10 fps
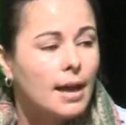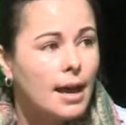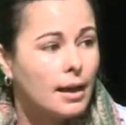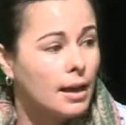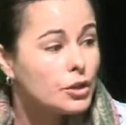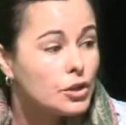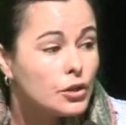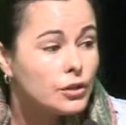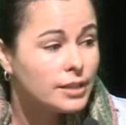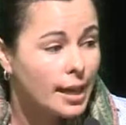A
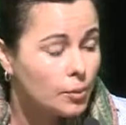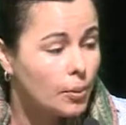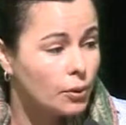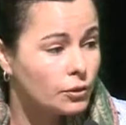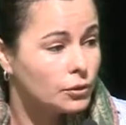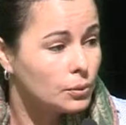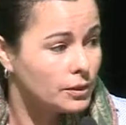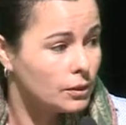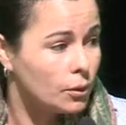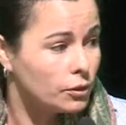new data portal
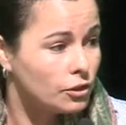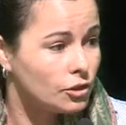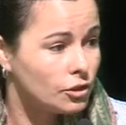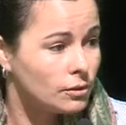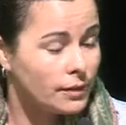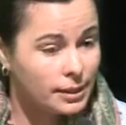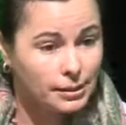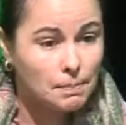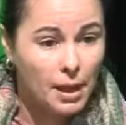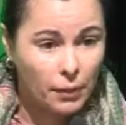was launched
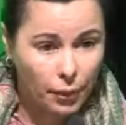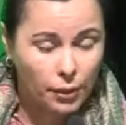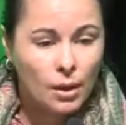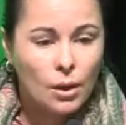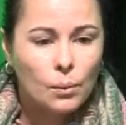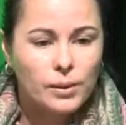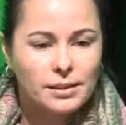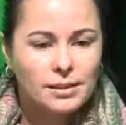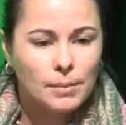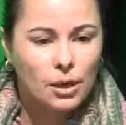this month with
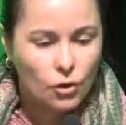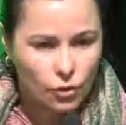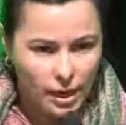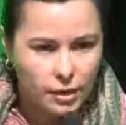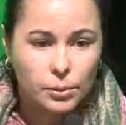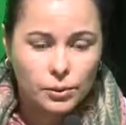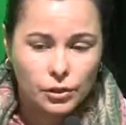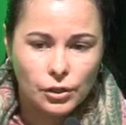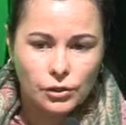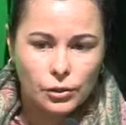some incredible
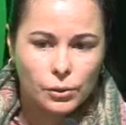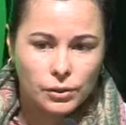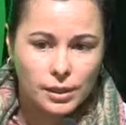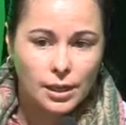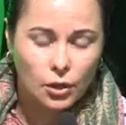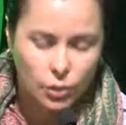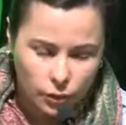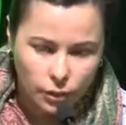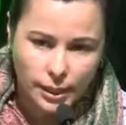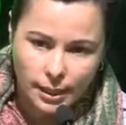new tools,
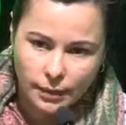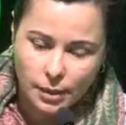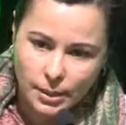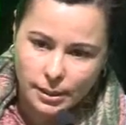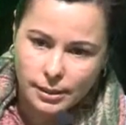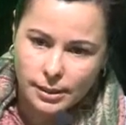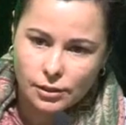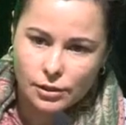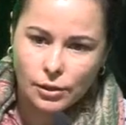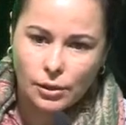including the ability
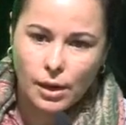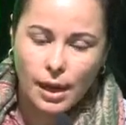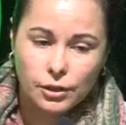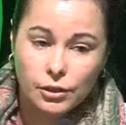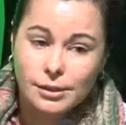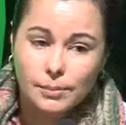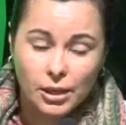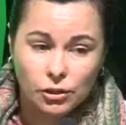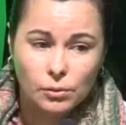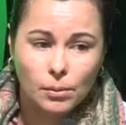to use
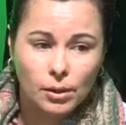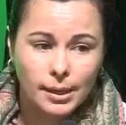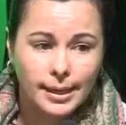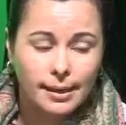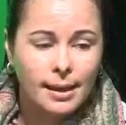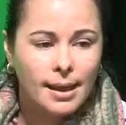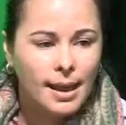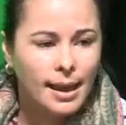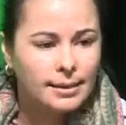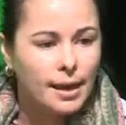spatial modelling
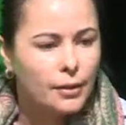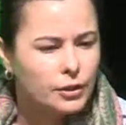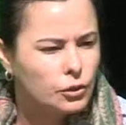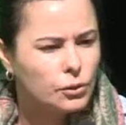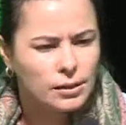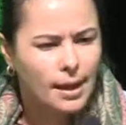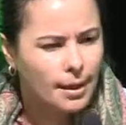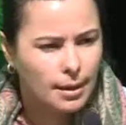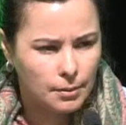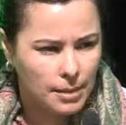and other tools
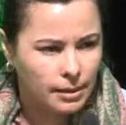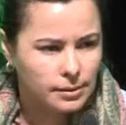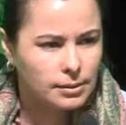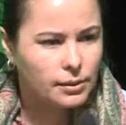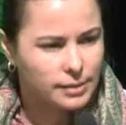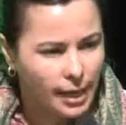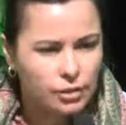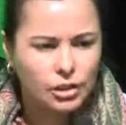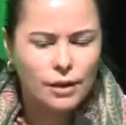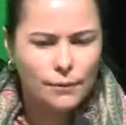like Climex. So it's
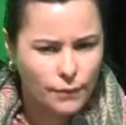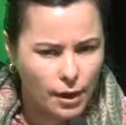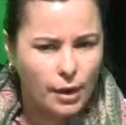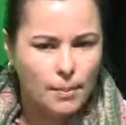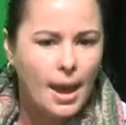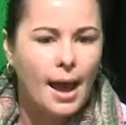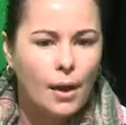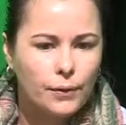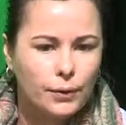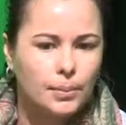actually a very
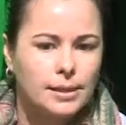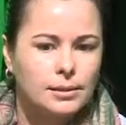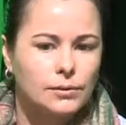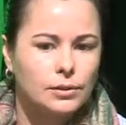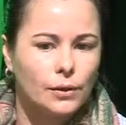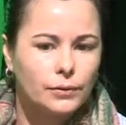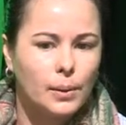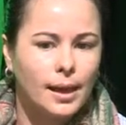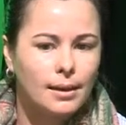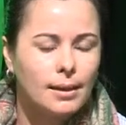powerful piece of
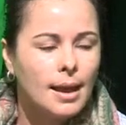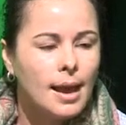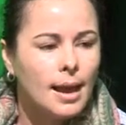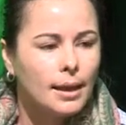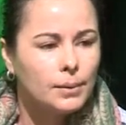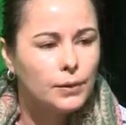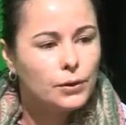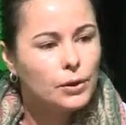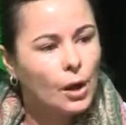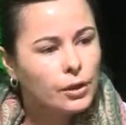software. If
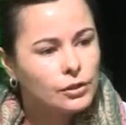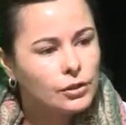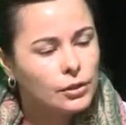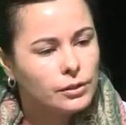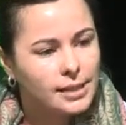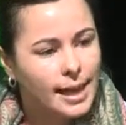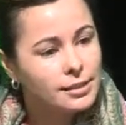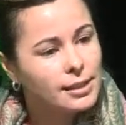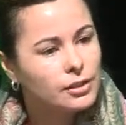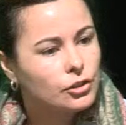you go to
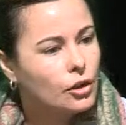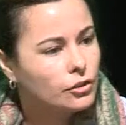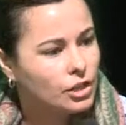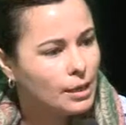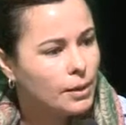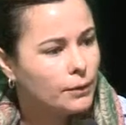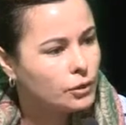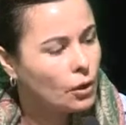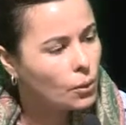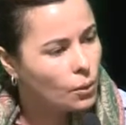
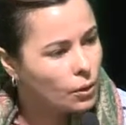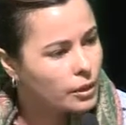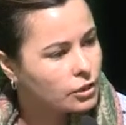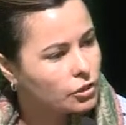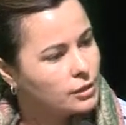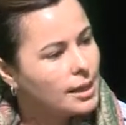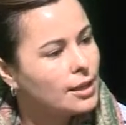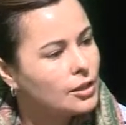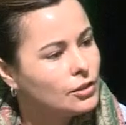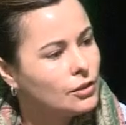data.gbif.org, it should
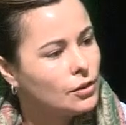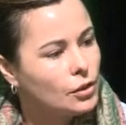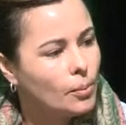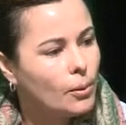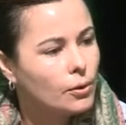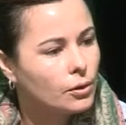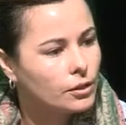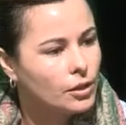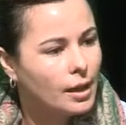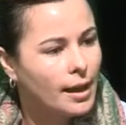take you to the new portal
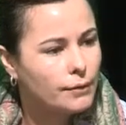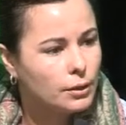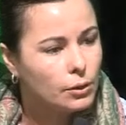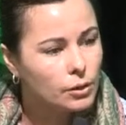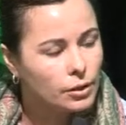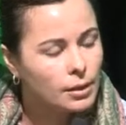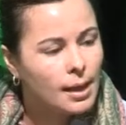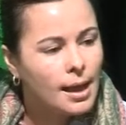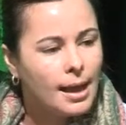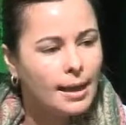and you can have a look.
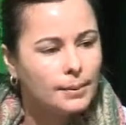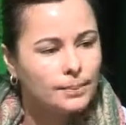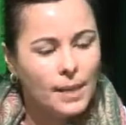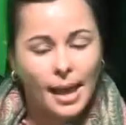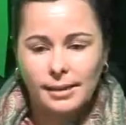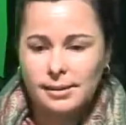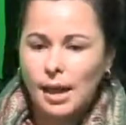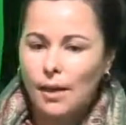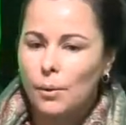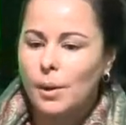And
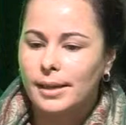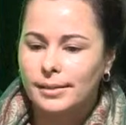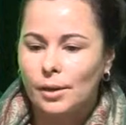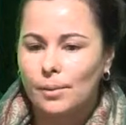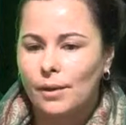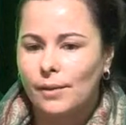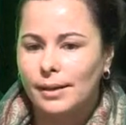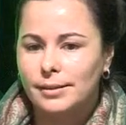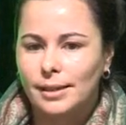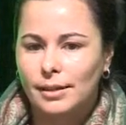otherwise, I'll be
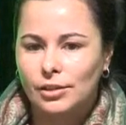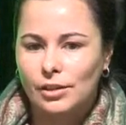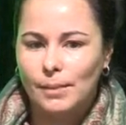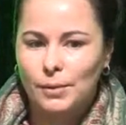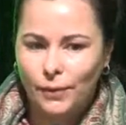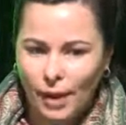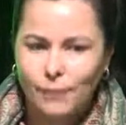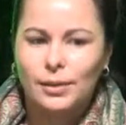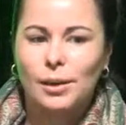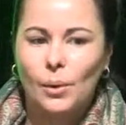around at lunchtime if you
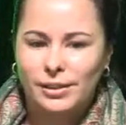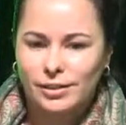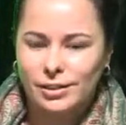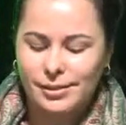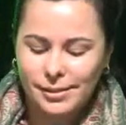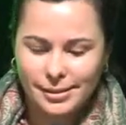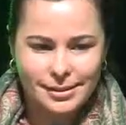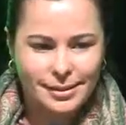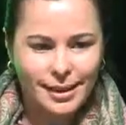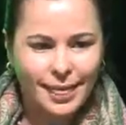have any
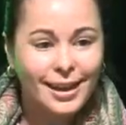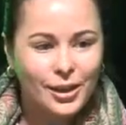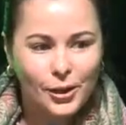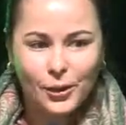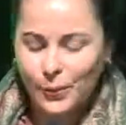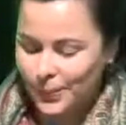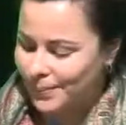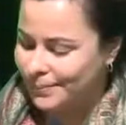questions. Thank you.